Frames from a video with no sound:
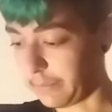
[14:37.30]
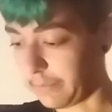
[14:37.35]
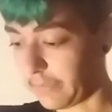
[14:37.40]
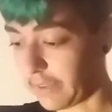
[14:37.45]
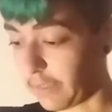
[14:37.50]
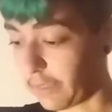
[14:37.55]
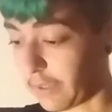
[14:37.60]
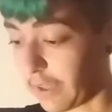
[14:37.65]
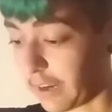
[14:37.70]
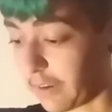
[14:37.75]

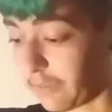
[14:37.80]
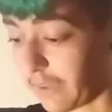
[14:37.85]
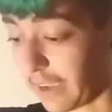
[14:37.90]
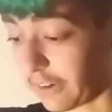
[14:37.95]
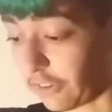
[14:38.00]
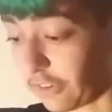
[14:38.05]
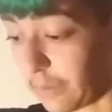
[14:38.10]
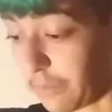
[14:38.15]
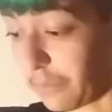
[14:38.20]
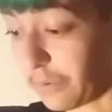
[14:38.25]
The thought of
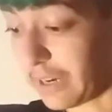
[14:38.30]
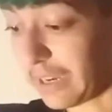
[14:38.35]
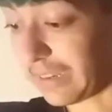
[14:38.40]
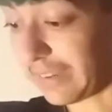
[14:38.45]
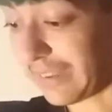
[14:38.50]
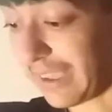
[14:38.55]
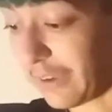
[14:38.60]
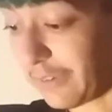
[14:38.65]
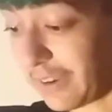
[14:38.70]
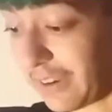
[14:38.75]
actually putting
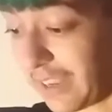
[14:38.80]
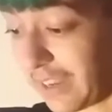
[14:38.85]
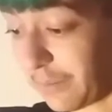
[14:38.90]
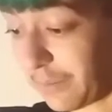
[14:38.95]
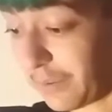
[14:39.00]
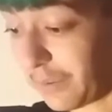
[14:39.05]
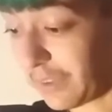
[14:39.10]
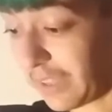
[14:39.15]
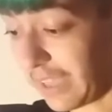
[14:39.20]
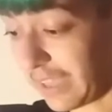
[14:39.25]
down an
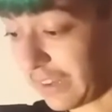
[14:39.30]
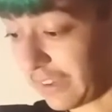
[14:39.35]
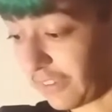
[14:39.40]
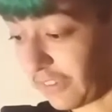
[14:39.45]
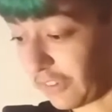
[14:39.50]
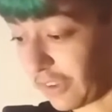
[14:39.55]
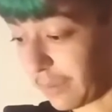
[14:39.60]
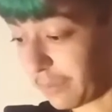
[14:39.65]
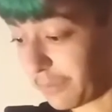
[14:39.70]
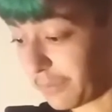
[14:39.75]
animal kind of
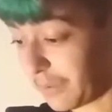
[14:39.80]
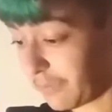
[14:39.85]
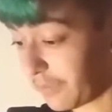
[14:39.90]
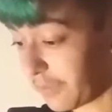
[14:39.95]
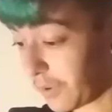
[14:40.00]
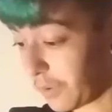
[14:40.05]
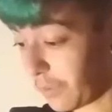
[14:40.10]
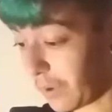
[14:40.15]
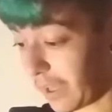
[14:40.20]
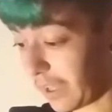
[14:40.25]
stopped me
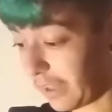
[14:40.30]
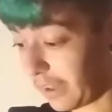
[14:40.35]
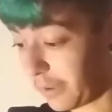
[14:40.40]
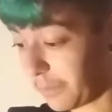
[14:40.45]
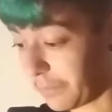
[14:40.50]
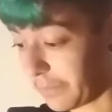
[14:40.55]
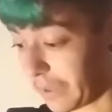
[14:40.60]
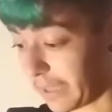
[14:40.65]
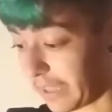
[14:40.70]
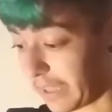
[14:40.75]
for a while,
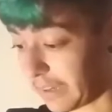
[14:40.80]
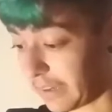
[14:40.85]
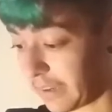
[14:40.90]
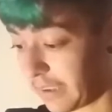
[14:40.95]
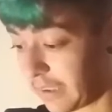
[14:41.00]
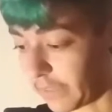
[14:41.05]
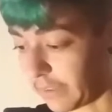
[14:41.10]
but